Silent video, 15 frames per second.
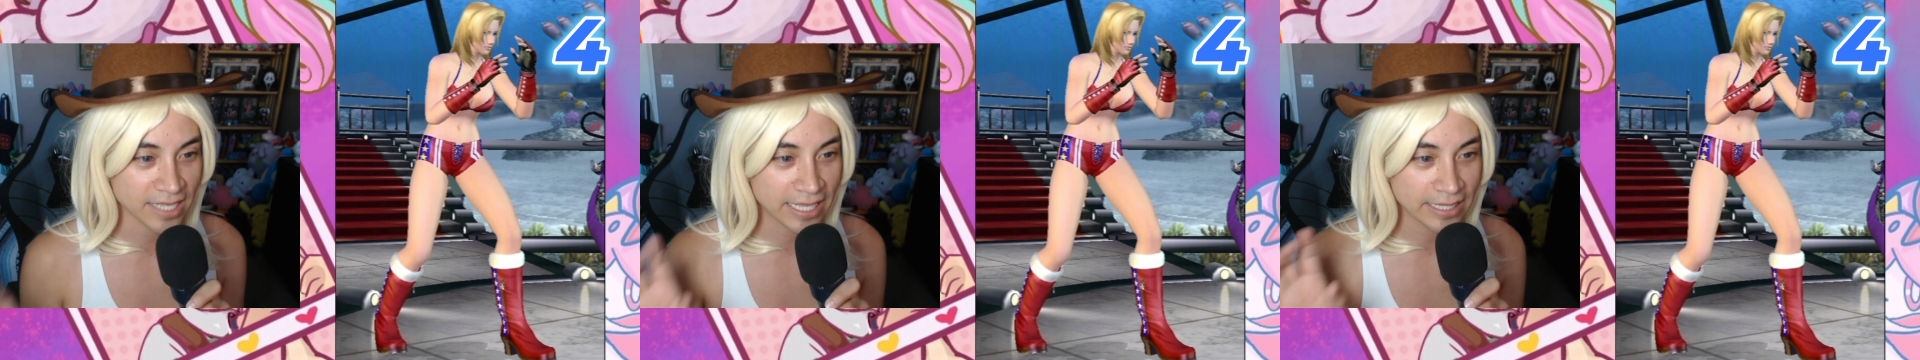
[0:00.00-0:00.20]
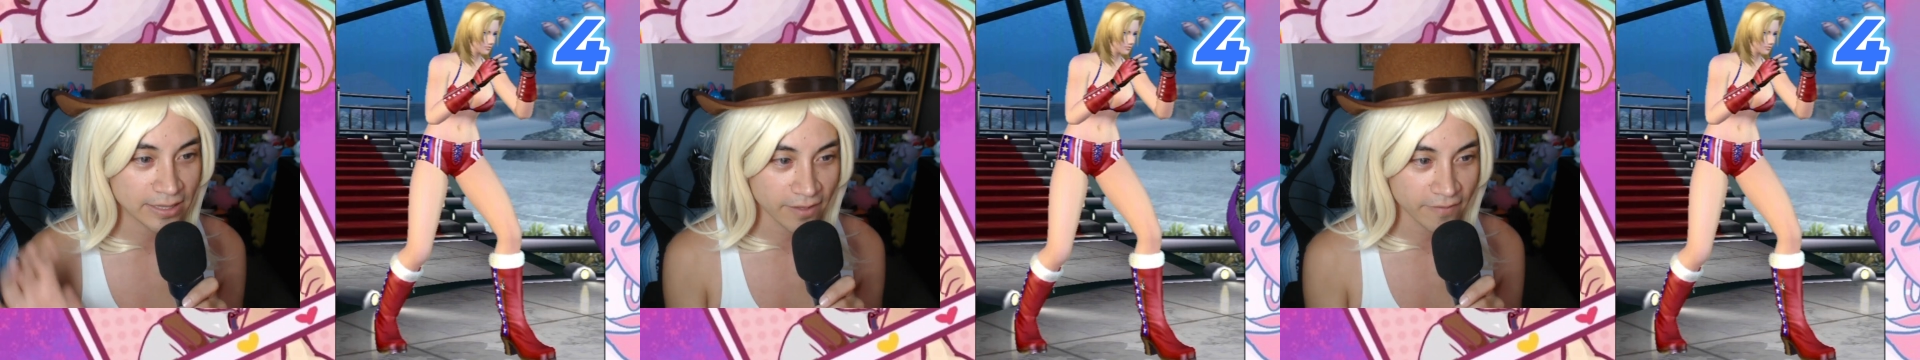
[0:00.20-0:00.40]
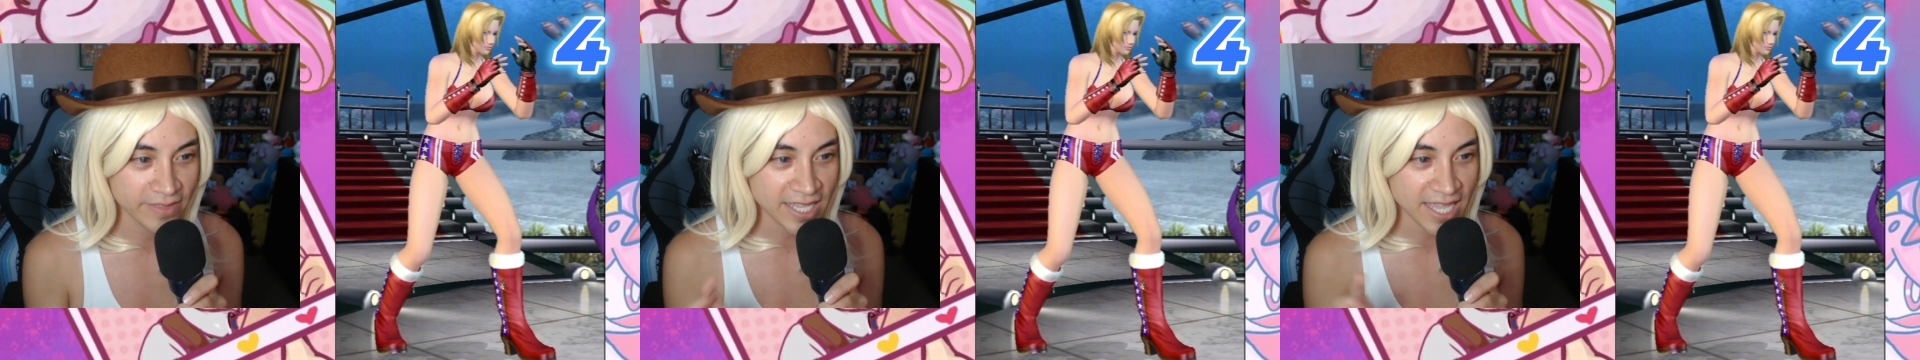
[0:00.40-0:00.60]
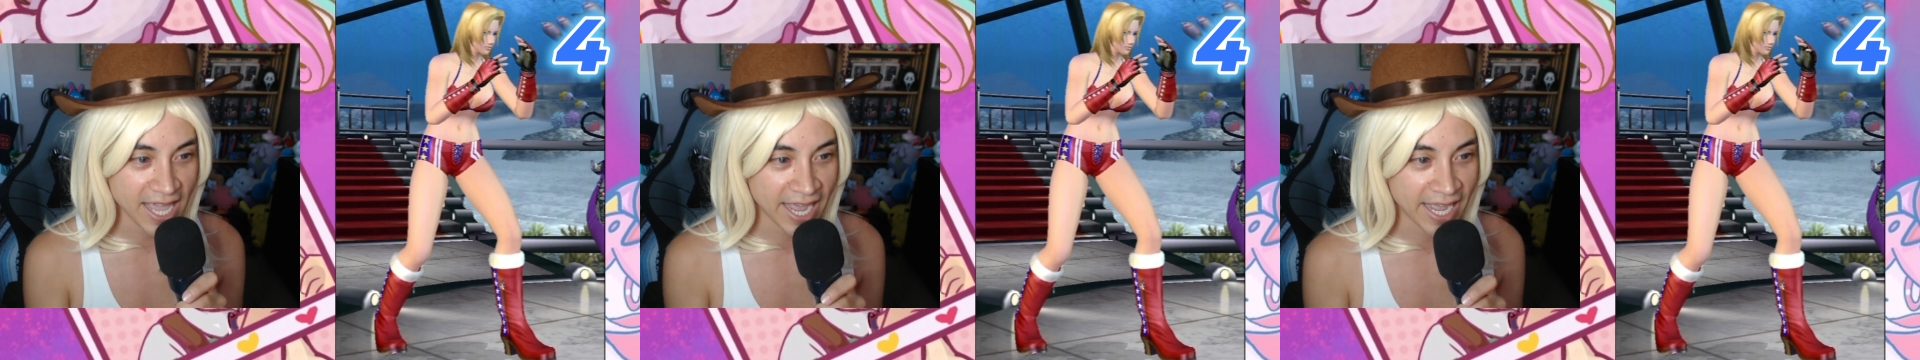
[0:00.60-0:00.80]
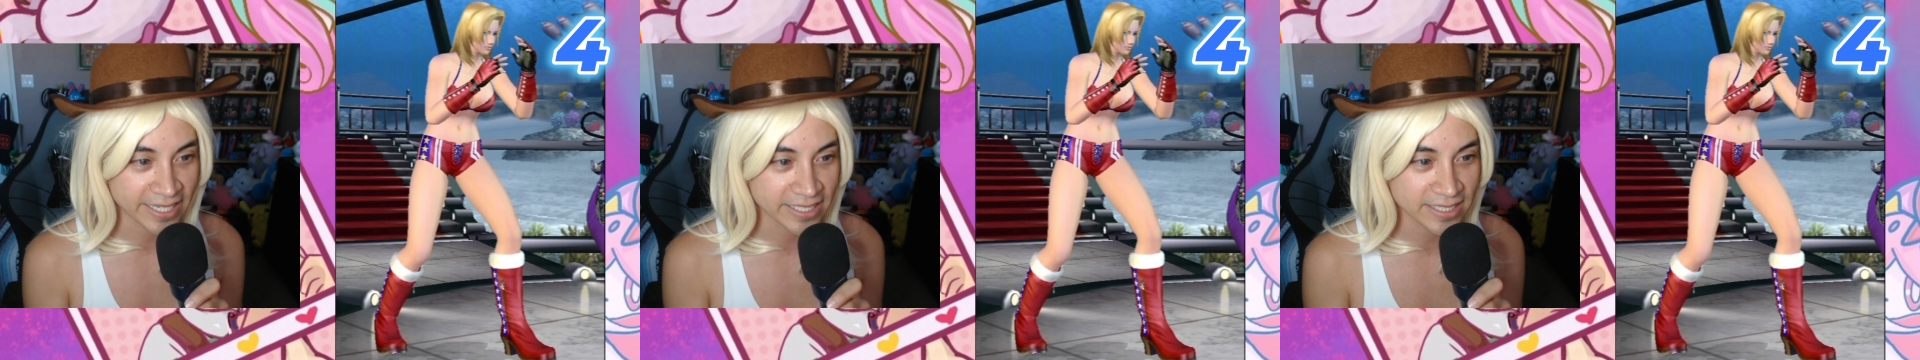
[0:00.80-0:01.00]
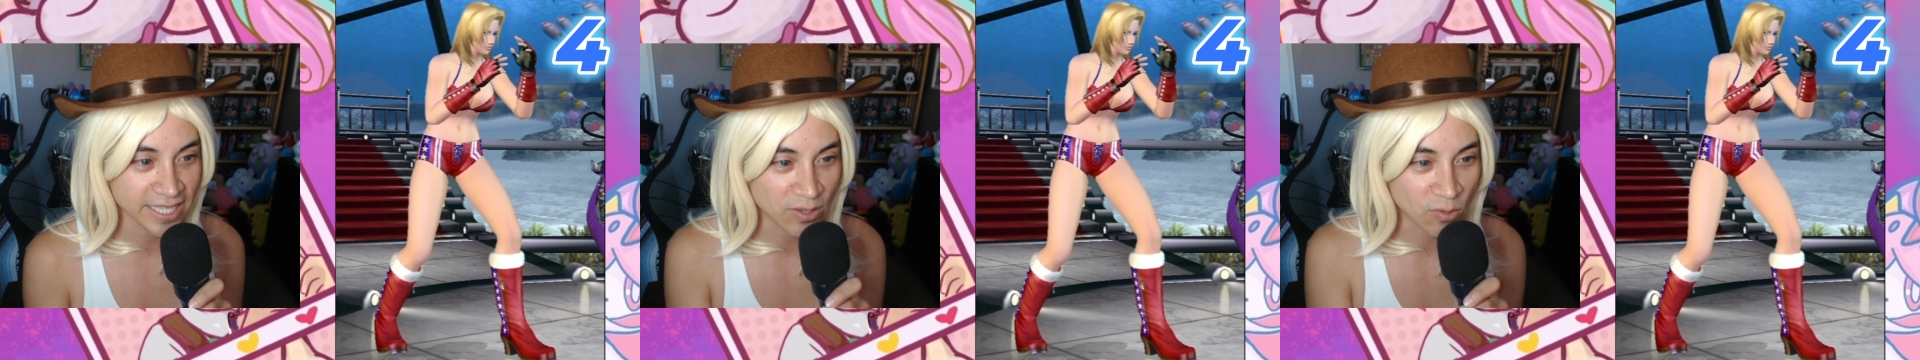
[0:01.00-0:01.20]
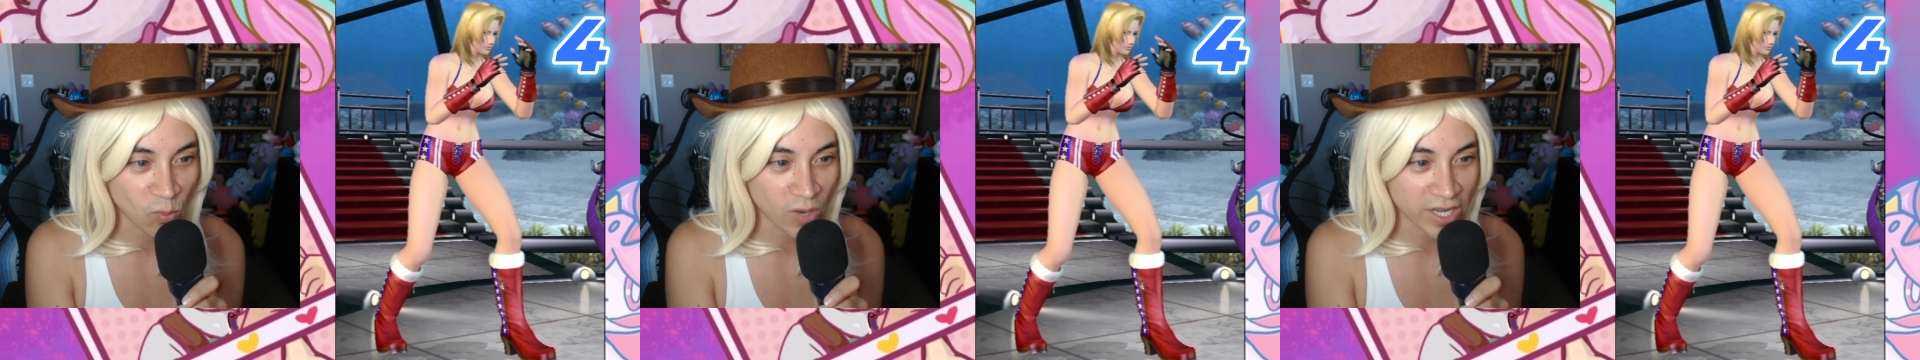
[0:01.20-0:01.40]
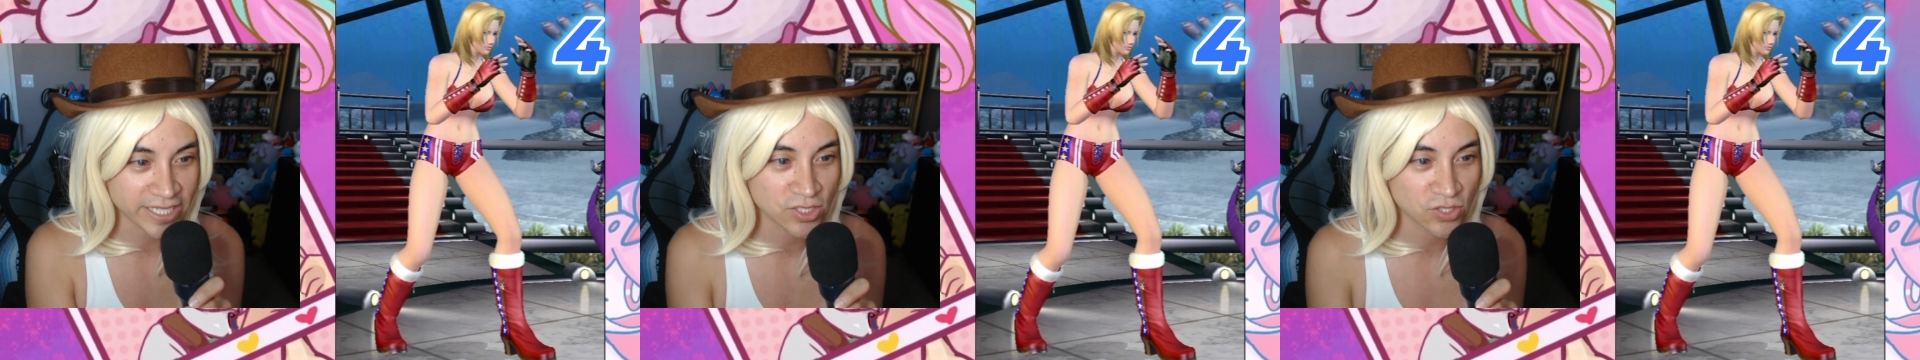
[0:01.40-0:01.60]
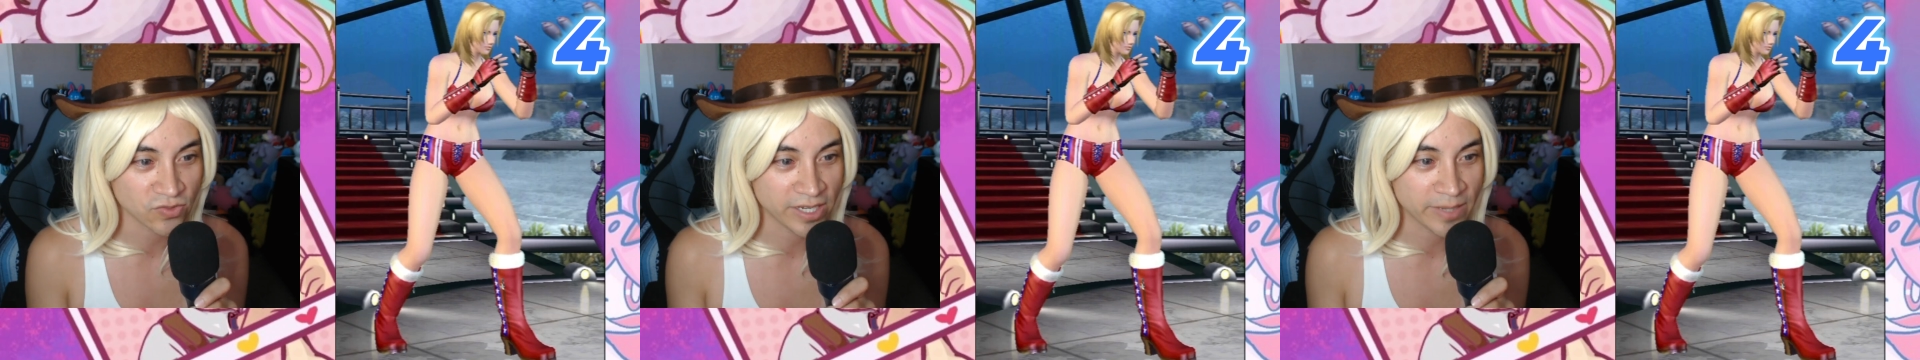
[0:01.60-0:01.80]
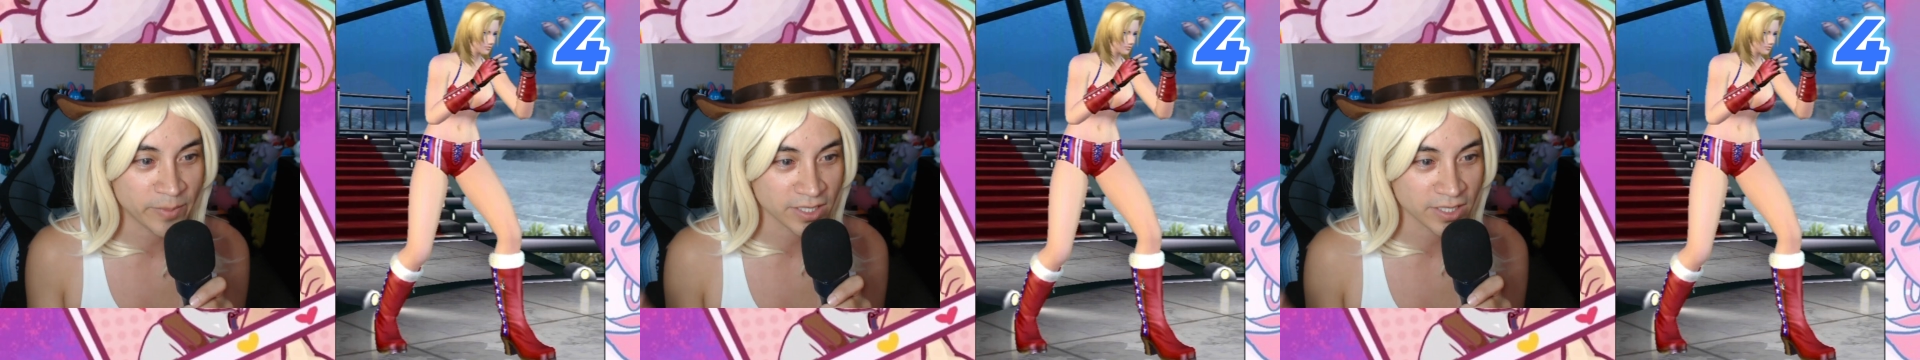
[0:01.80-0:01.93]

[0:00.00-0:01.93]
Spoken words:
I love the added like white trim